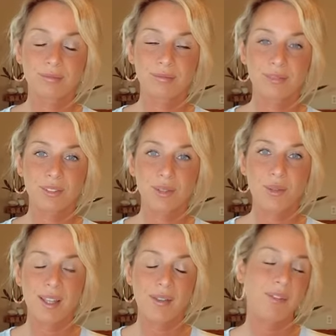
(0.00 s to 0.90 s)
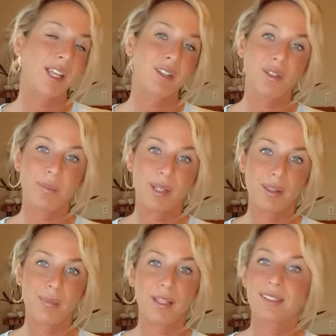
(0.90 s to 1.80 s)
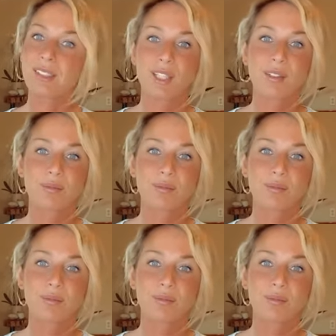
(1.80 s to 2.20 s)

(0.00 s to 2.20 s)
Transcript: So I invite you to be the best you.